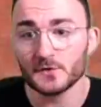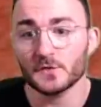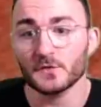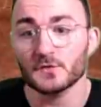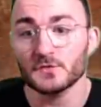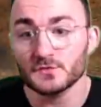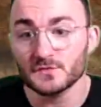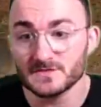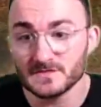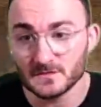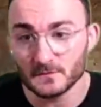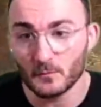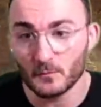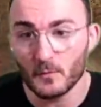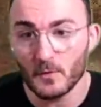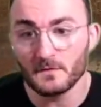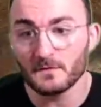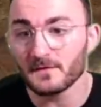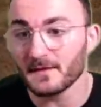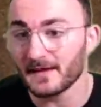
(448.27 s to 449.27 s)
the new tier
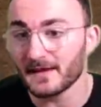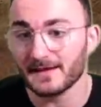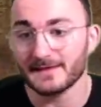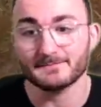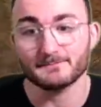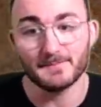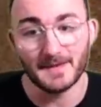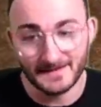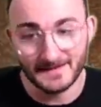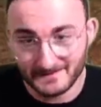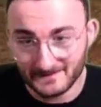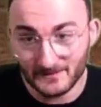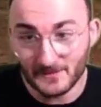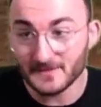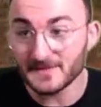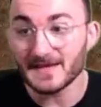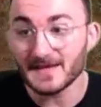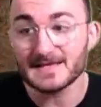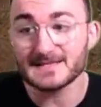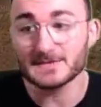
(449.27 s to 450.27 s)
1, and back in
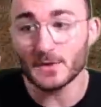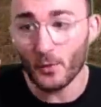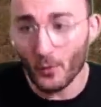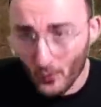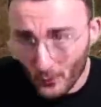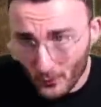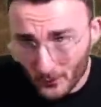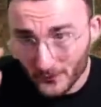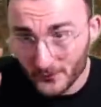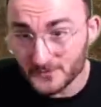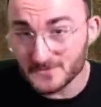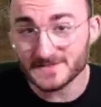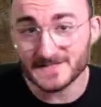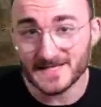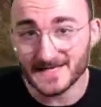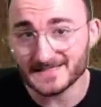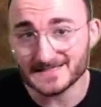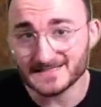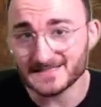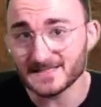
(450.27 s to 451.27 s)
the days all those
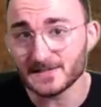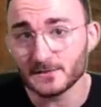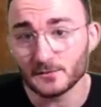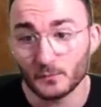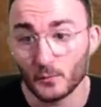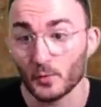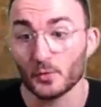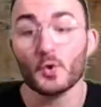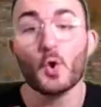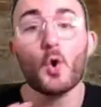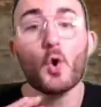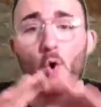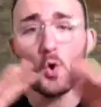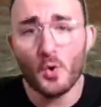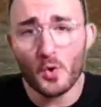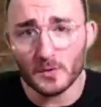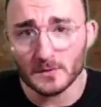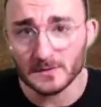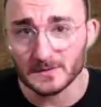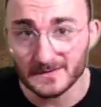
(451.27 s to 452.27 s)
tanks here were
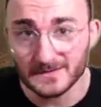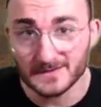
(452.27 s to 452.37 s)
all